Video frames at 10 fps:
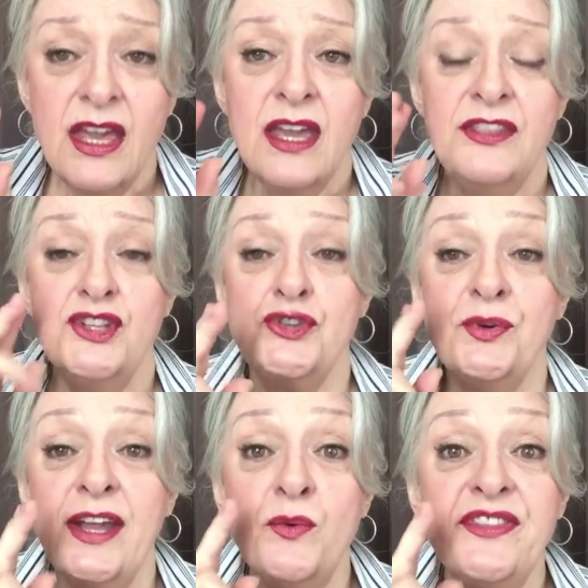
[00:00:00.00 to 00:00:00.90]
The
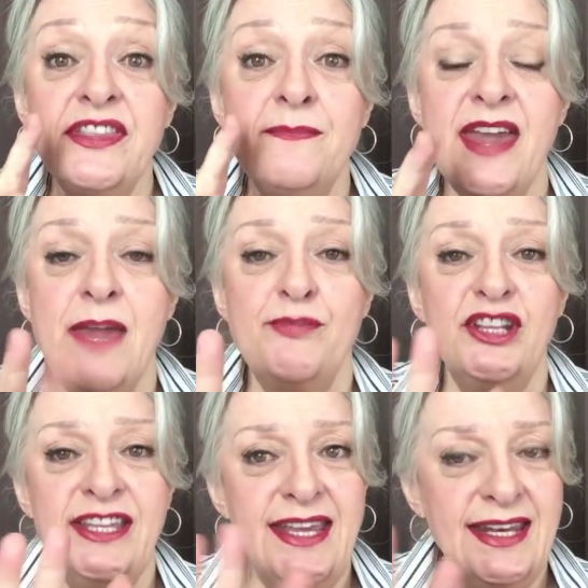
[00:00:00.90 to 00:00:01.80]
trick with the
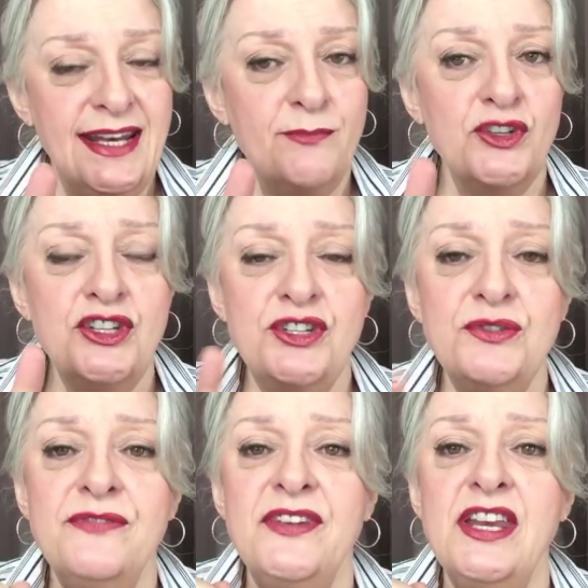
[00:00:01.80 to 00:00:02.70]
Maybelline, and I'm going to
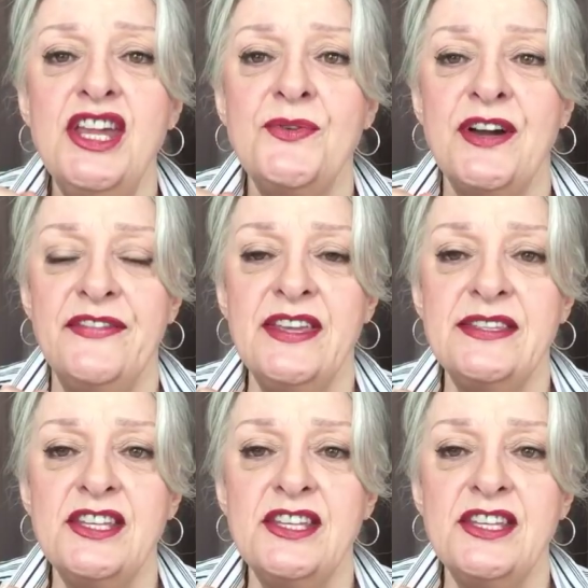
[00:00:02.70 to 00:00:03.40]
do a video on this,